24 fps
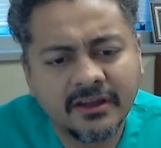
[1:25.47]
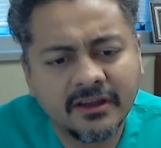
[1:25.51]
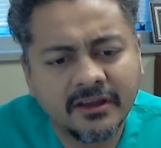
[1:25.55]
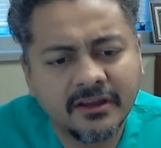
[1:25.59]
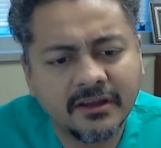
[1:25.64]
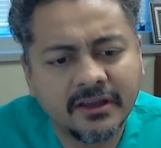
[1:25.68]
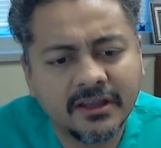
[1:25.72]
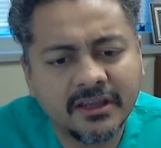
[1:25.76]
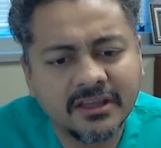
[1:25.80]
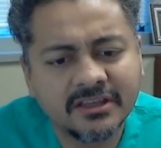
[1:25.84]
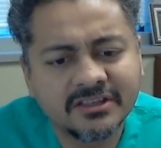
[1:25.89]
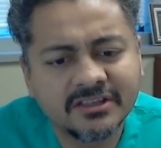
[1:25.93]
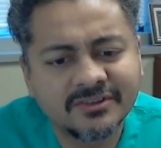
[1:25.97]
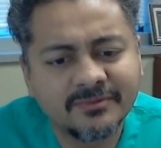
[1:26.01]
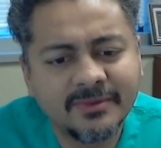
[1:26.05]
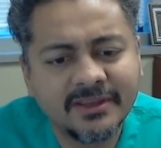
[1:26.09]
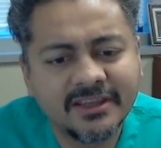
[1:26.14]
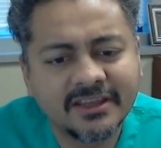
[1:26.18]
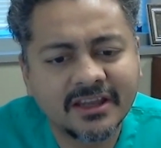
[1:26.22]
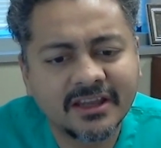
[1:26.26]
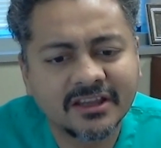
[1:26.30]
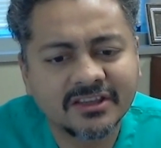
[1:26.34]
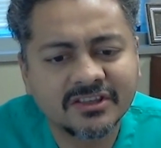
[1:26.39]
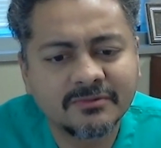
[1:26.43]
uh,
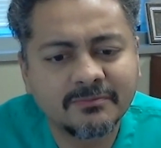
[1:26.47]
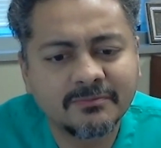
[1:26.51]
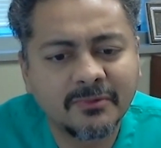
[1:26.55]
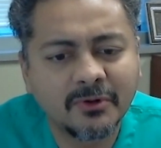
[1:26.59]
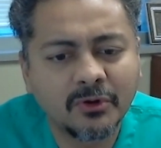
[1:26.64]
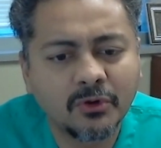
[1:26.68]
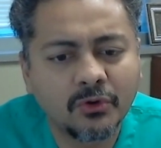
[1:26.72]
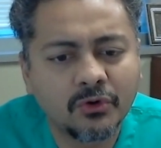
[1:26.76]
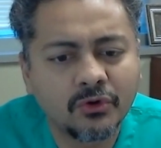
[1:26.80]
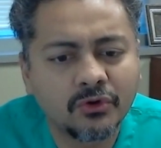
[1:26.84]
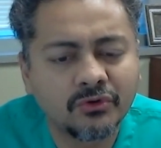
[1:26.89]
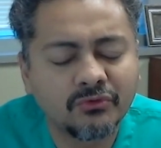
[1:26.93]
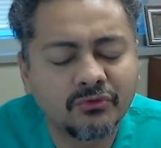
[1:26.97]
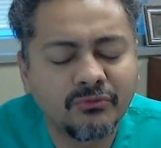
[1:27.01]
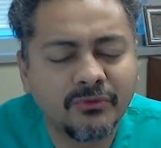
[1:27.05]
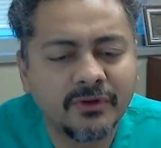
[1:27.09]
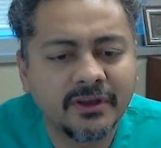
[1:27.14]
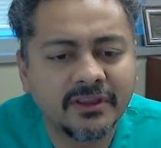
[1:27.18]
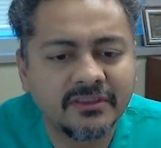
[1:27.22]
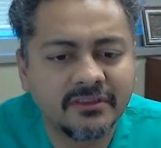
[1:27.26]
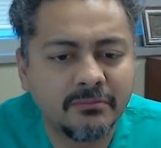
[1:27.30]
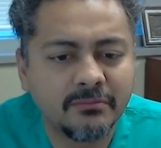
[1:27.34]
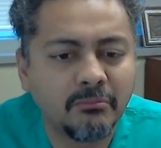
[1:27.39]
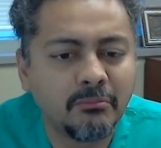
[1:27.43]
is being explored
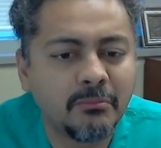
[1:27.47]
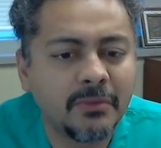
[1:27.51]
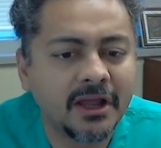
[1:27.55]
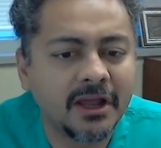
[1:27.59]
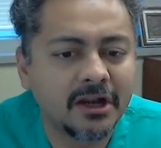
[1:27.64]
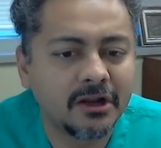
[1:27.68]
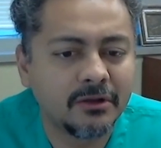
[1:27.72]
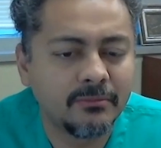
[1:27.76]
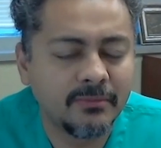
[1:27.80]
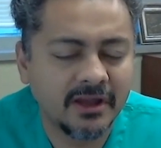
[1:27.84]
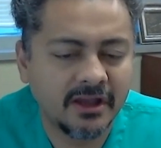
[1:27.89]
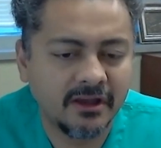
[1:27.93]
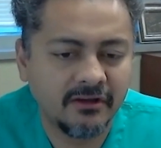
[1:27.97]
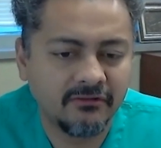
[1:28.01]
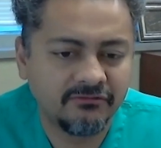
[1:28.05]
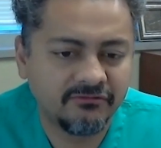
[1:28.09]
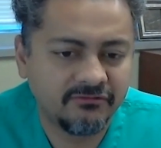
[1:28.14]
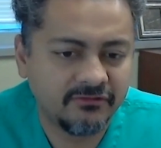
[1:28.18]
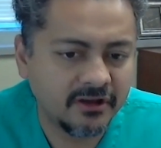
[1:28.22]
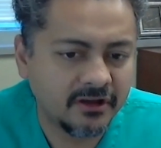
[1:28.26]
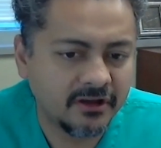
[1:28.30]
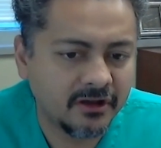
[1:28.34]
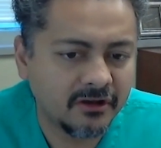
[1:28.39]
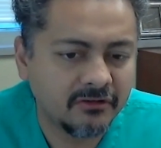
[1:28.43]
with Belamaf
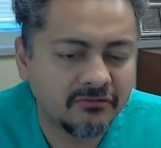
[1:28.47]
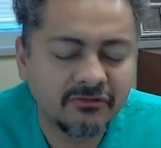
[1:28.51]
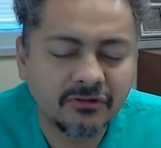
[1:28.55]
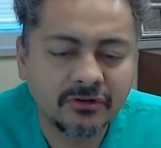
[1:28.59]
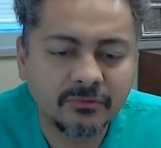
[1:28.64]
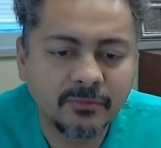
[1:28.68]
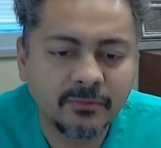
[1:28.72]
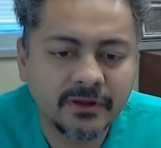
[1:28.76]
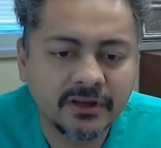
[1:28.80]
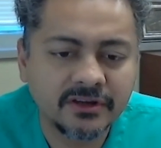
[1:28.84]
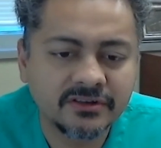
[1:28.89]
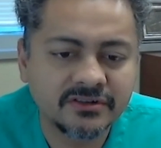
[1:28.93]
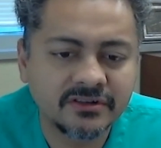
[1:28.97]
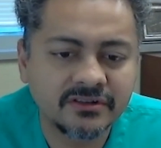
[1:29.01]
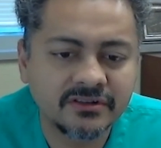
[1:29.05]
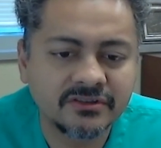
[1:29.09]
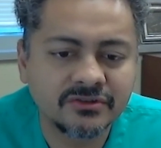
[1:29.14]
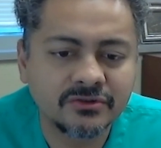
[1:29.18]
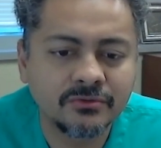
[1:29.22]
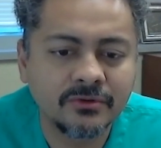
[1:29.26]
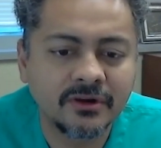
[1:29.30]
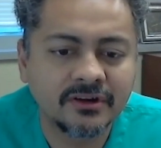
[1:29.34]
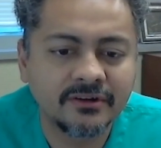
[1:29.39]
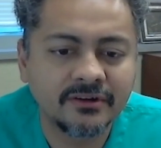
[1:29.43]
uh, for
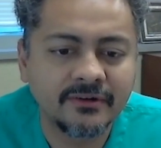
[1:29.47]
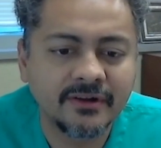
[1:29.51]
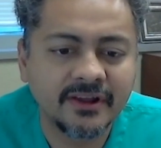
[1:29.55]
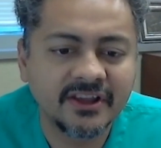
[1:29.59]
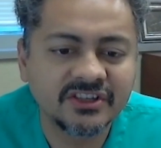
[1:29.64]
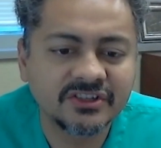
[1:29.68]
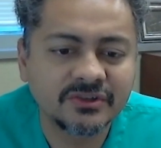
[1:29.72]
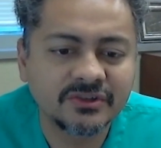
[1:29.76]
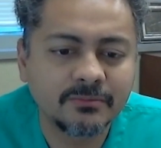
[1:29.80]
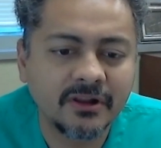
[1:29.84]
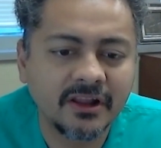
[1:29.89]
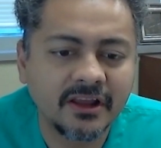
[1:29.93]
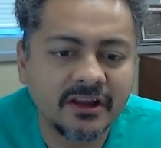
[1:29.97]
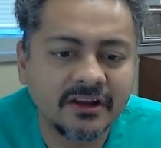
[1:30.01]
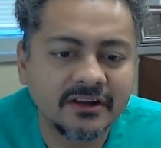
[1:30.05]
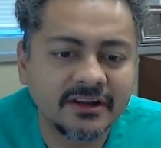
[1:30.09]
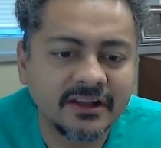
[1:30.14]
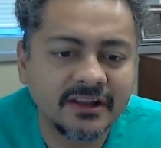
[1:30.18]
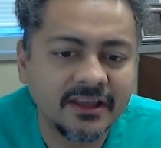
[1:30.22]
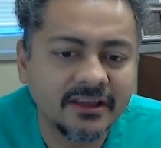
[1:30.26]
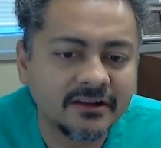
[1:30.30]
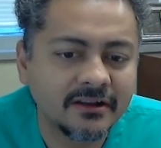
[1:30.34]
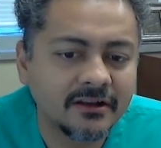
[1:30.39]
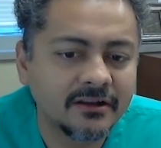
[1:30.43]
patients who are
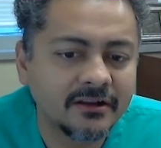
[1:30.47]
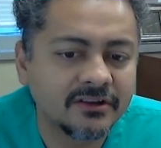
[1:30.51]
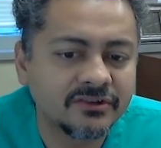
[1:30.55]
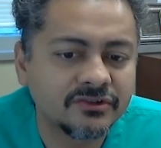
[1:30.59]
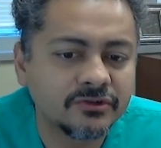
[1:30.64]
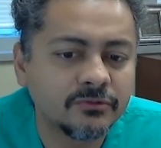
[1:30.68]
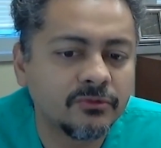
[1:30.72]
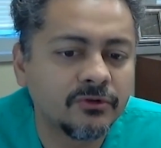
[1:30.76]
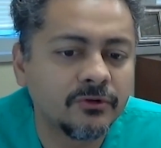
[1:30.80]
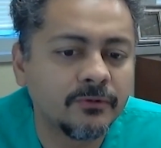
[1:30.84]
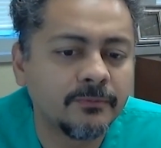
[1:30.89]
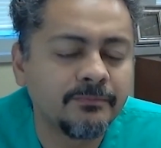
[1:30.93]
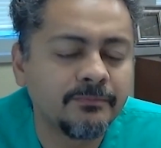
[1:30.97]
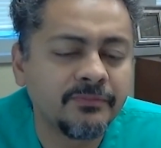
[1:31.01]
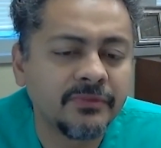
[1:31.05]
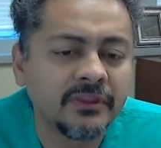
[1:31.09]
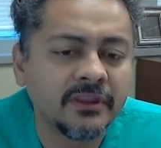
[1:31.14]
transplant ineligible.